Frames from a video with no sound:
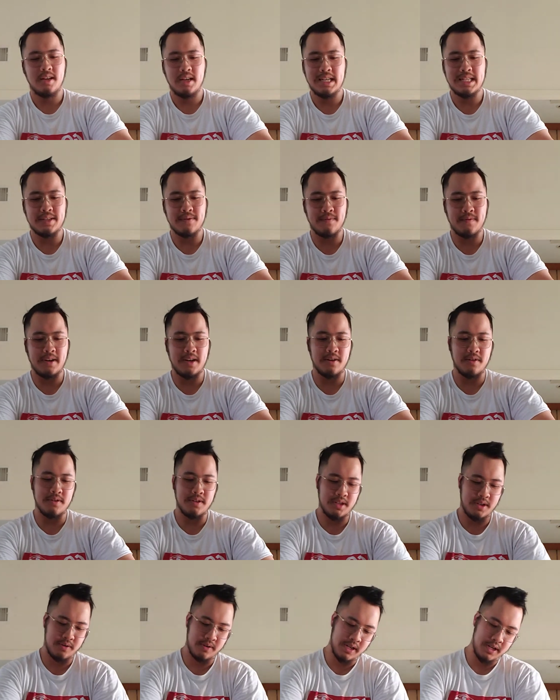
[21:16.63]
As a final
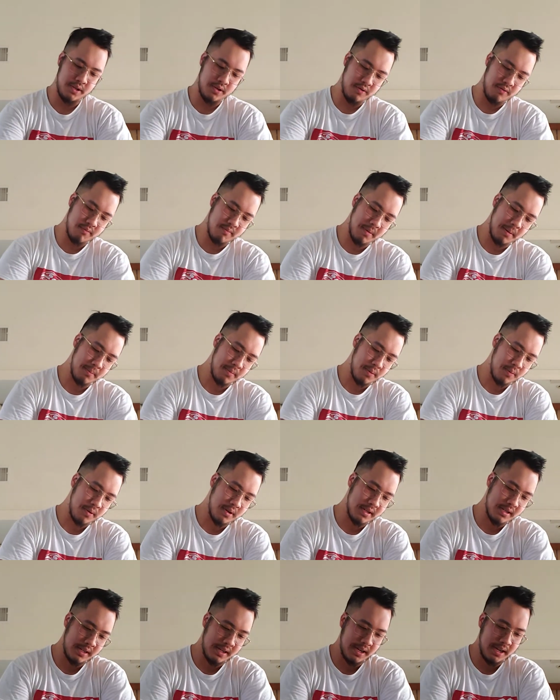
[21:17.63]
note, I do remember one
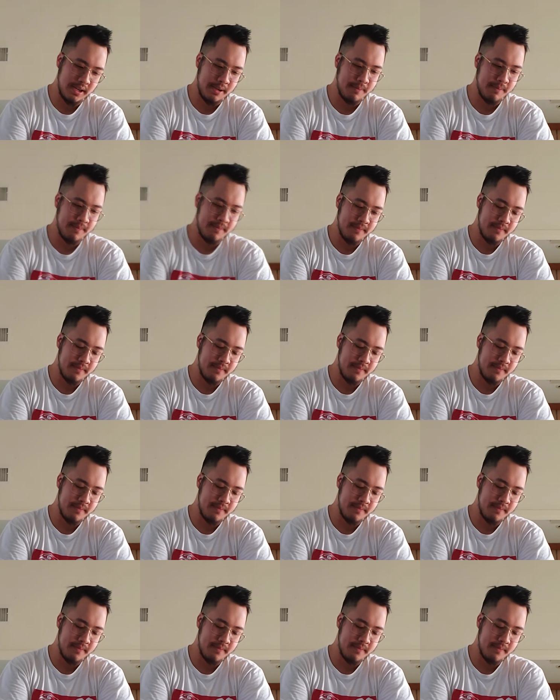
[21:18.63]
time,